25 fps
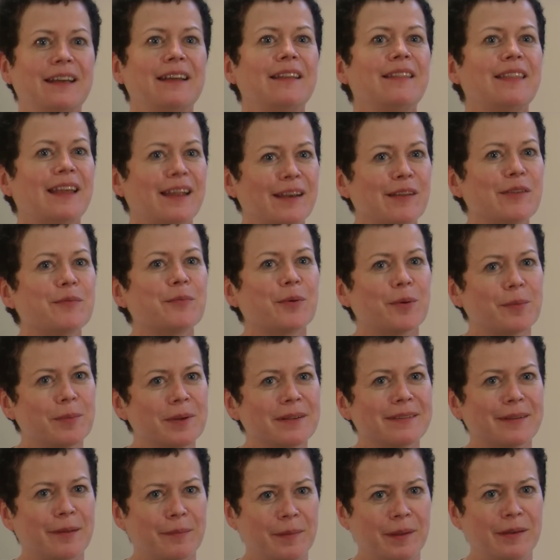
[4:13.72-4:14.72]
that is probably
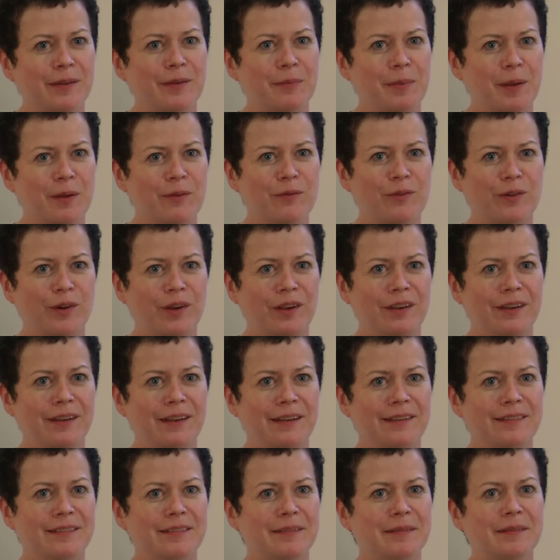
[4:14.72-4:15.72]
something to be
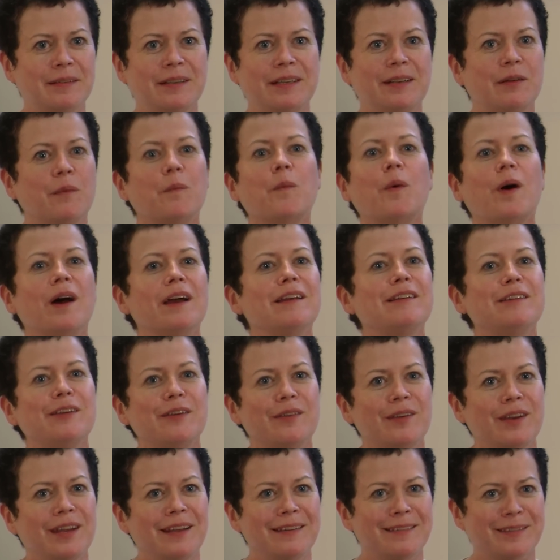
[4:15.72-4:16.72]
avoided. Why do
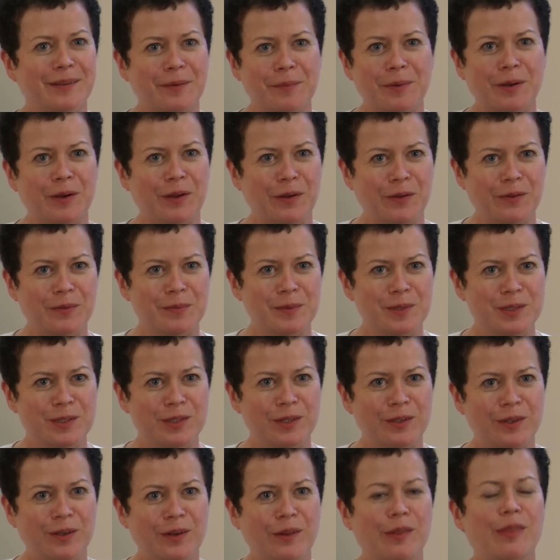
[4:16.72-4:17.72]
you need someone who's
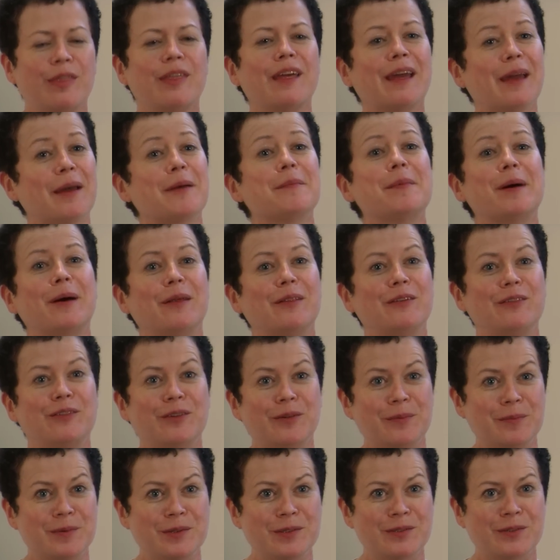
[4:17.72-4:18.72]
mature? Think about the
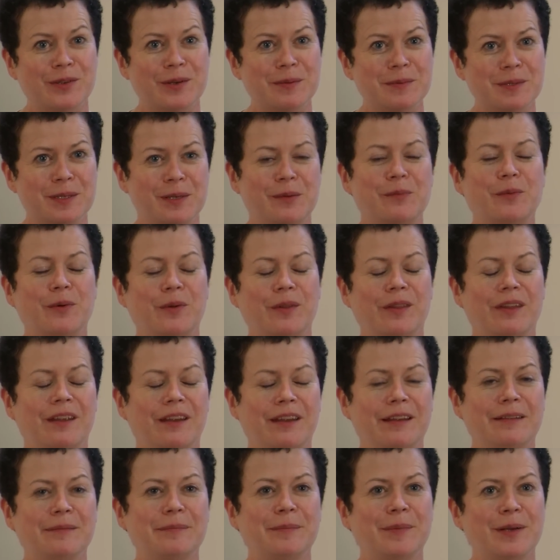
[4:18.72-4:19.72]
job description and what
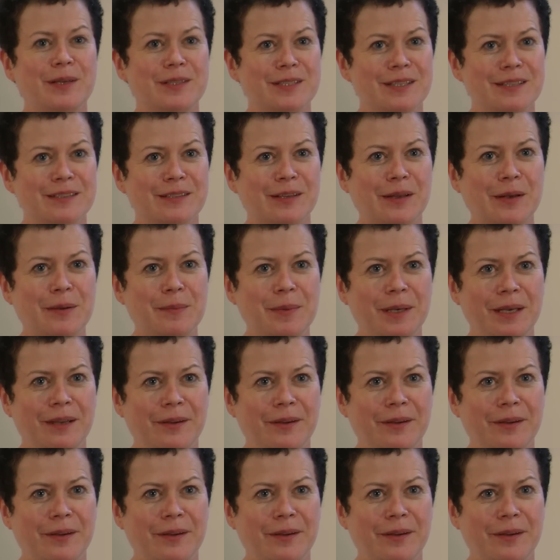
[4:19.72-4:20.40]
the person is going to be